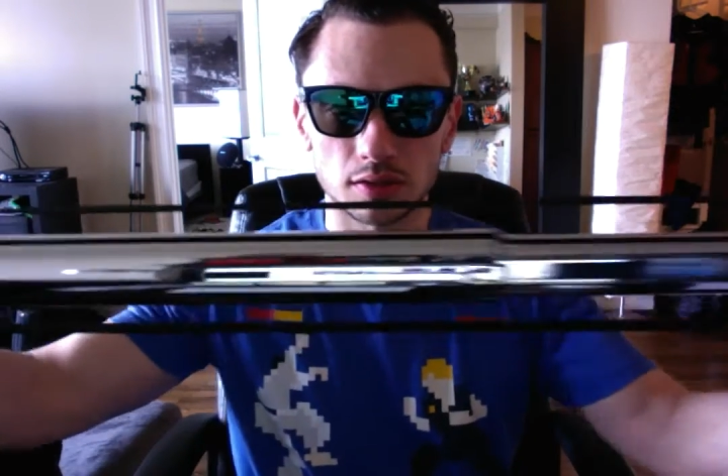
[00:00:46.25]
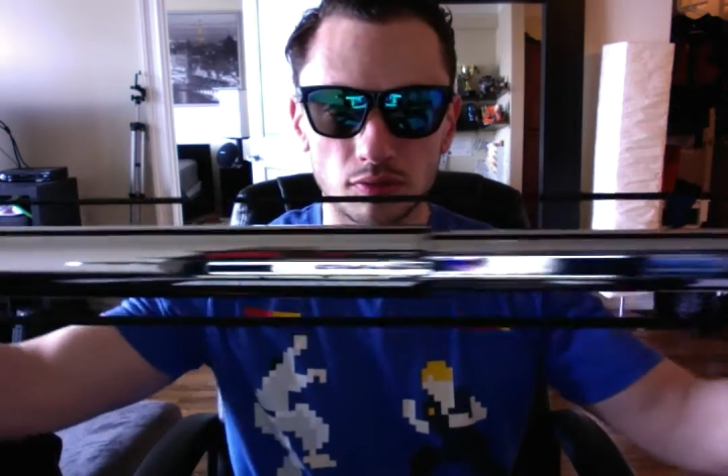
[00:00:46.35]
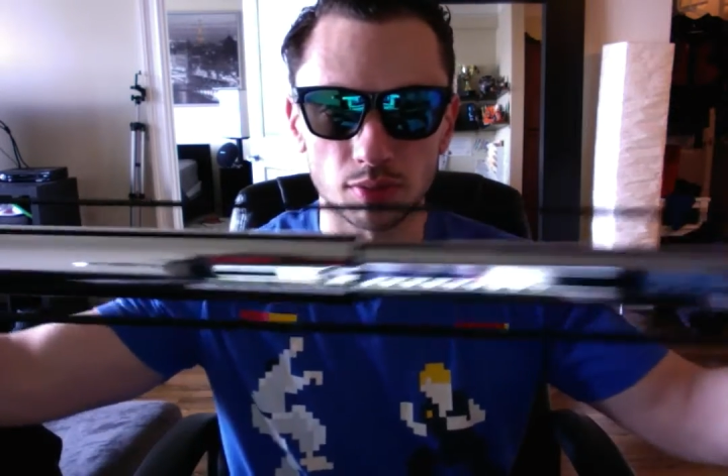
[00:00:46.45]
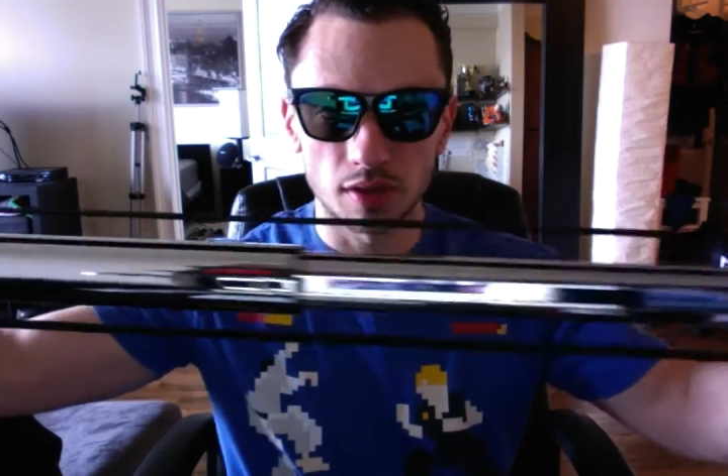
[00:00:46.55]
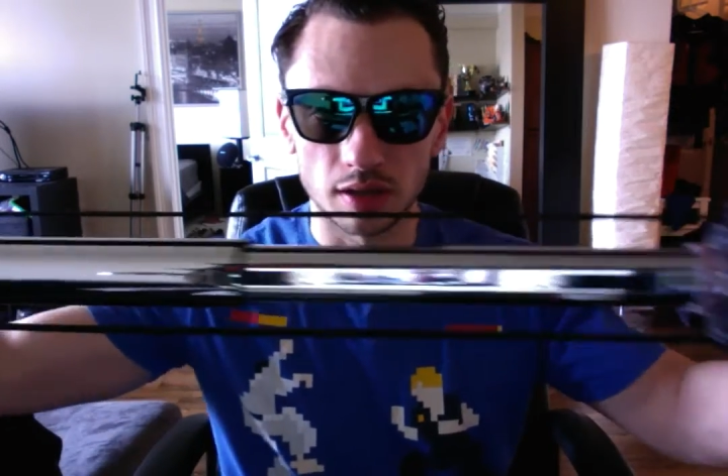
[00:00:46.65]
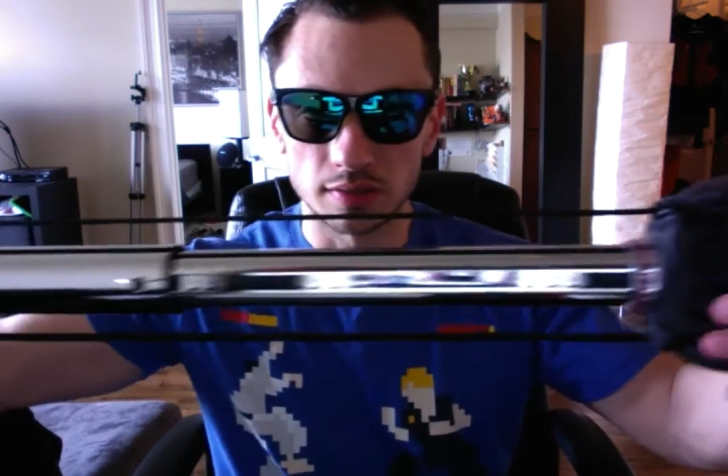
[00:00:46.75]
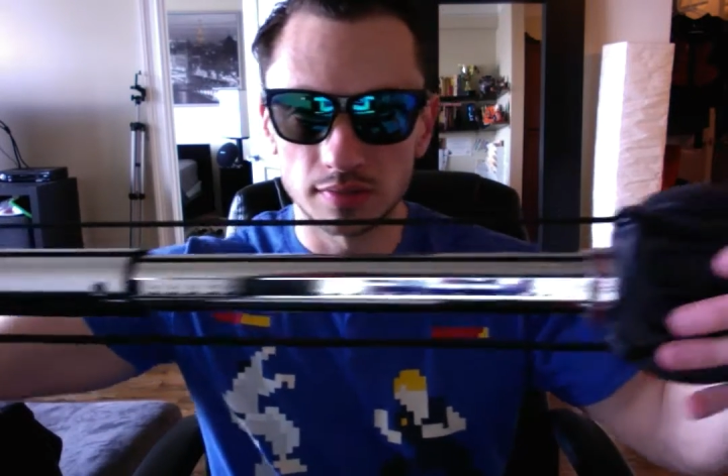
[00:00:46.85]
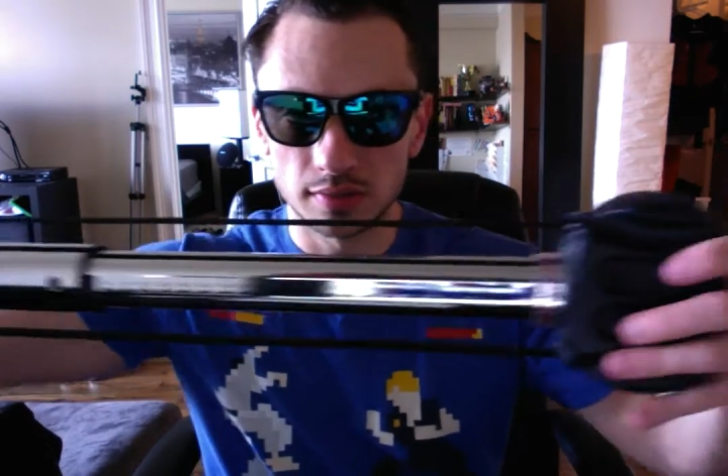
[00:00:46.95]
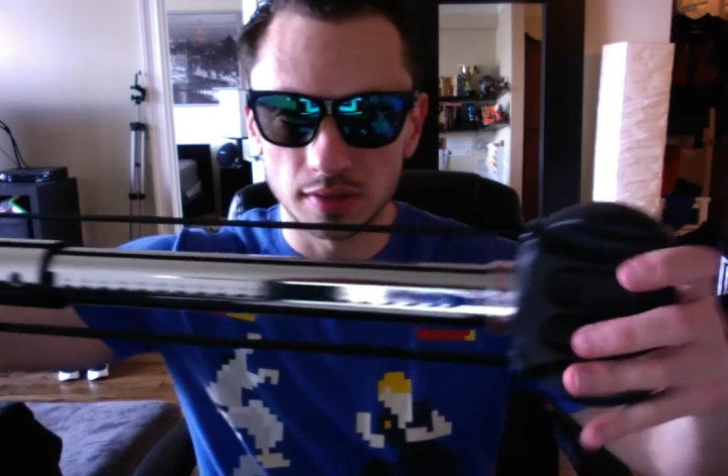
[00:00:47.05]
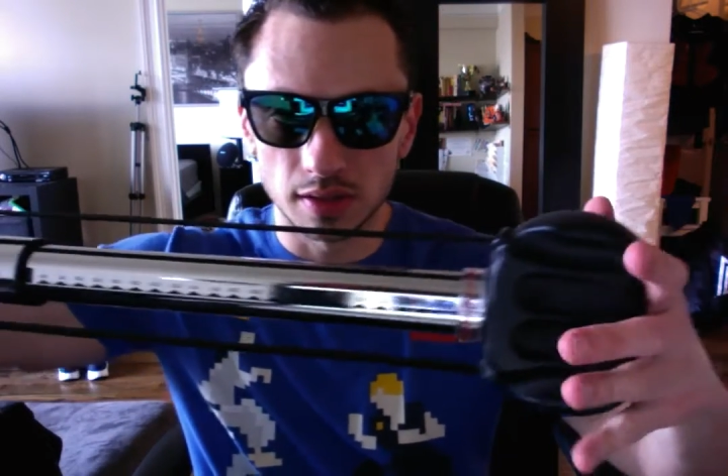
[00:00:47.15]
You've probably
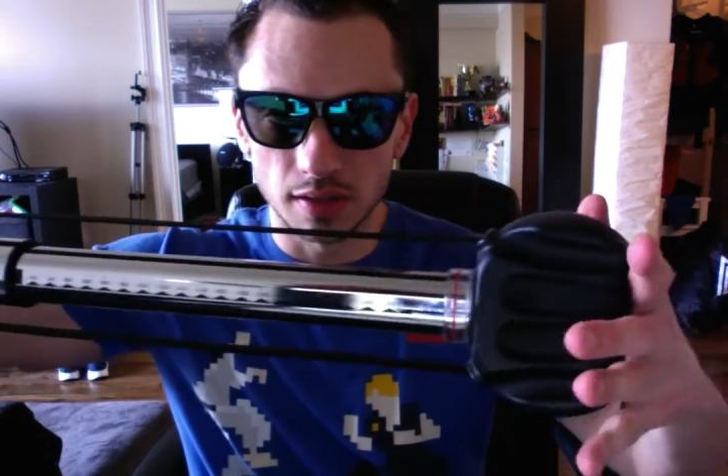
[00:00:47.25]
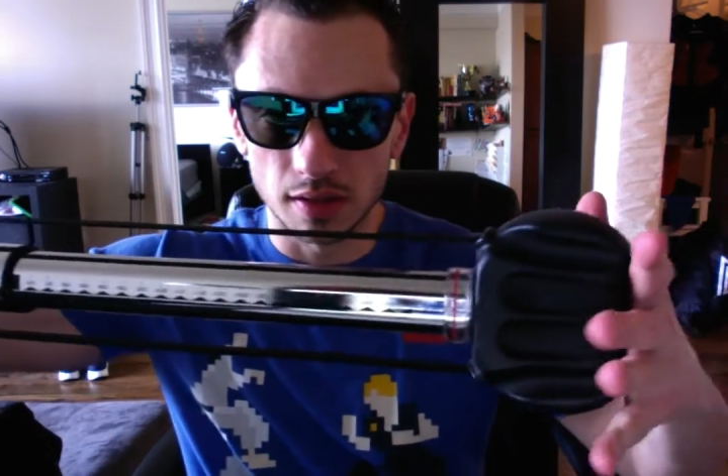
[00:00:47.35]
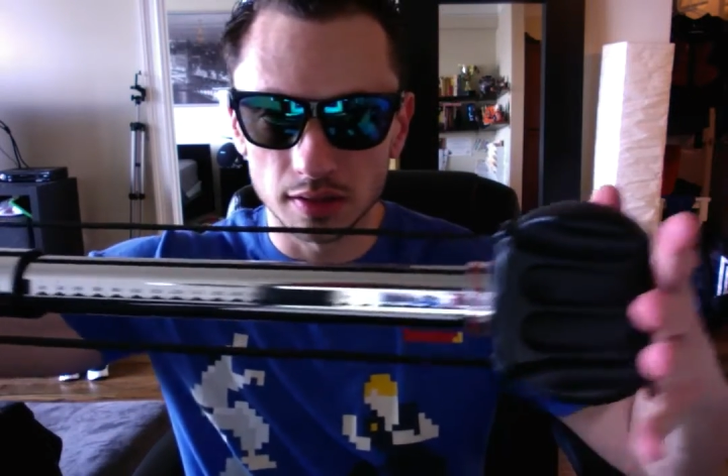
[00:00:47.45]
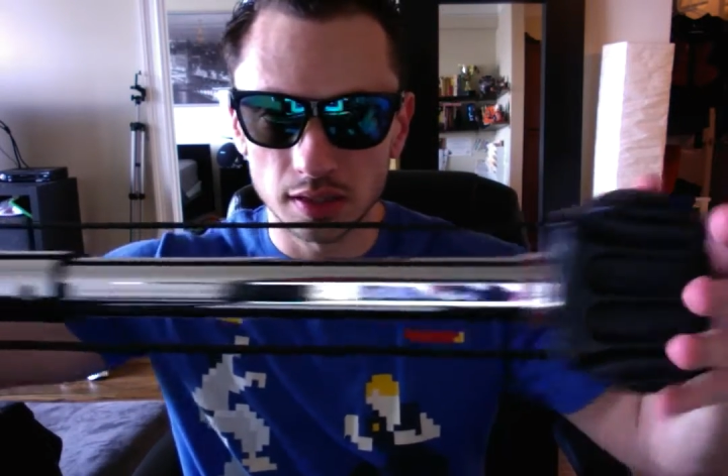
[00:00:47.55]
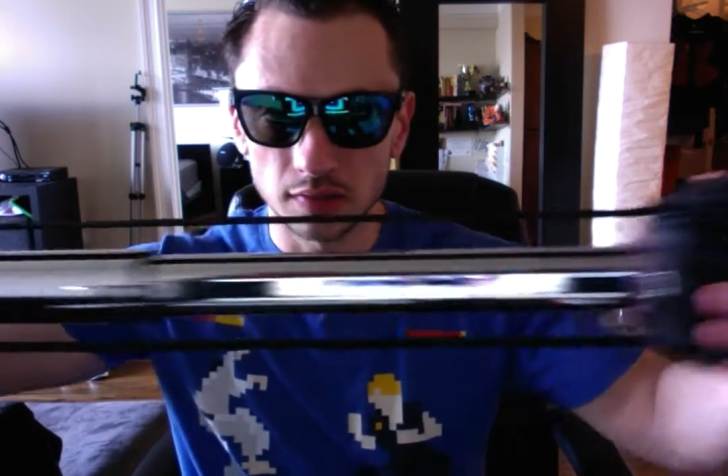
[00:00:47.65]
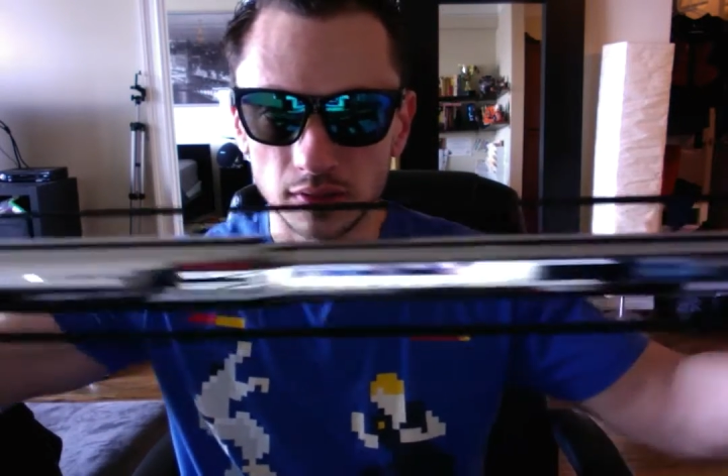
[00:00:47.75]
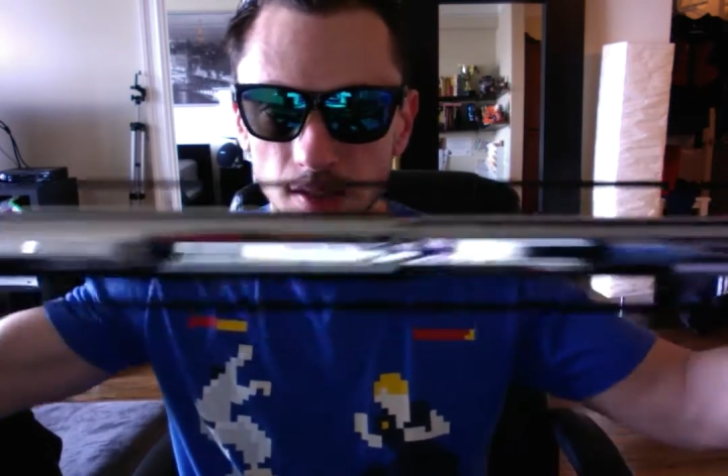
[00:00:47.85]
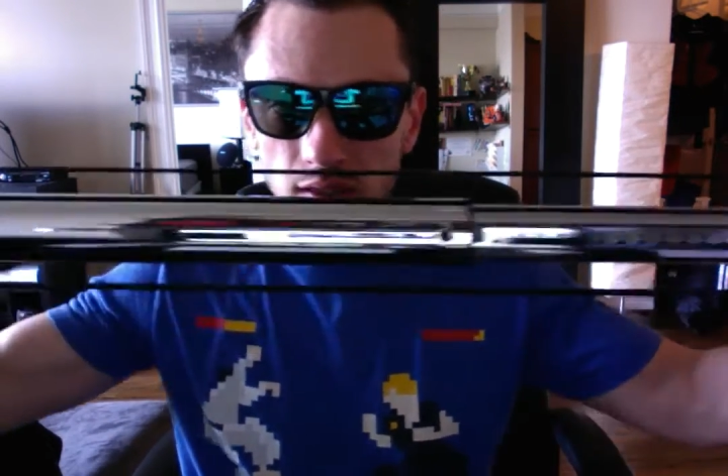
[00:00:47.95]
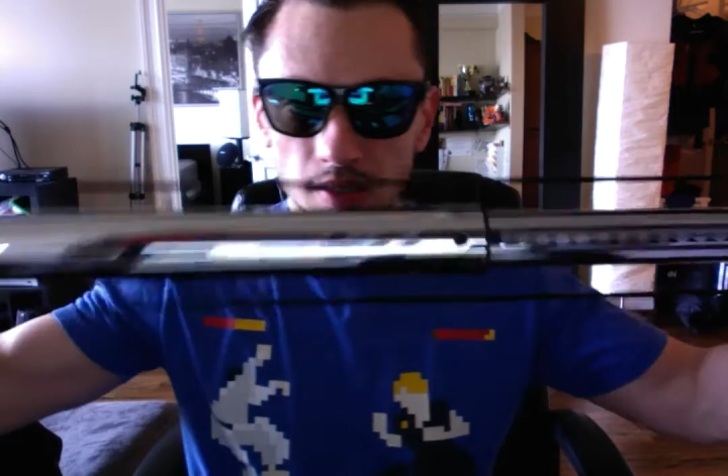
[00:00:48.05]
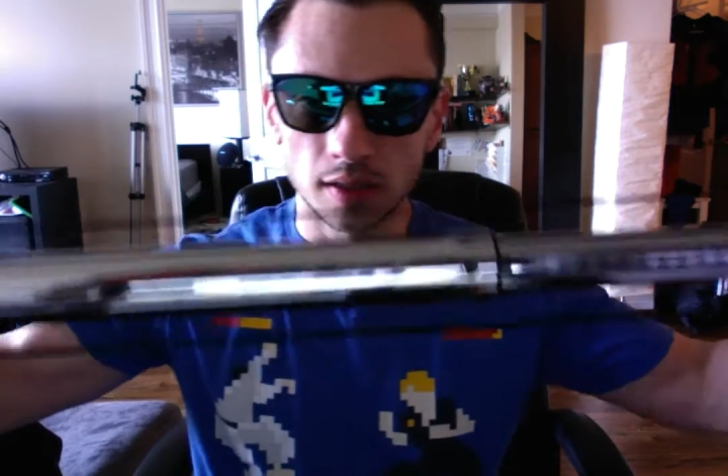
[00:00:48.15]
seen it on
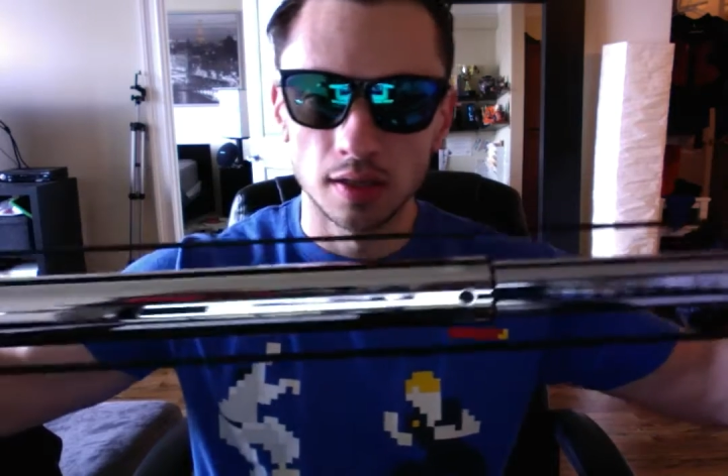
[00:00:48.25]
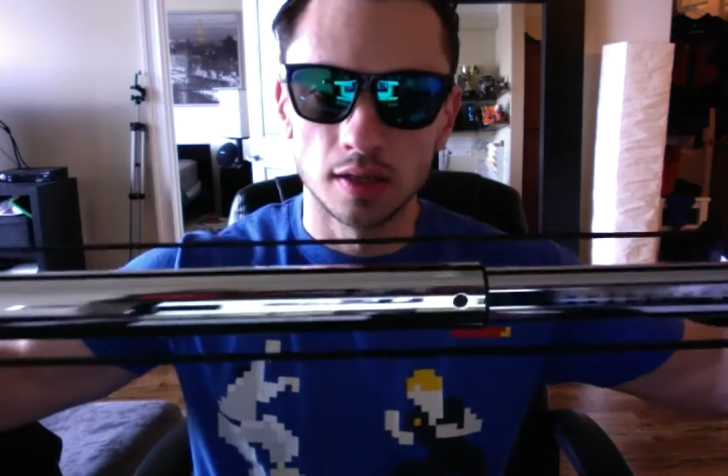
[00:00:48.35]
TV.